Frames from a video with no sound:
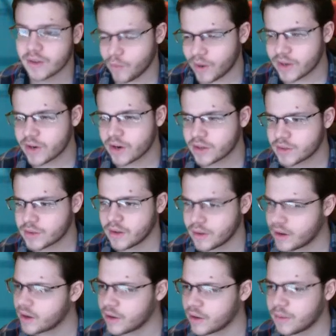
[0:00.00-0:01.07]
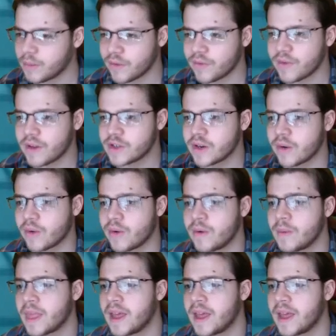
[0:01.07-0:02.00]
Wide Guard's a good move in general.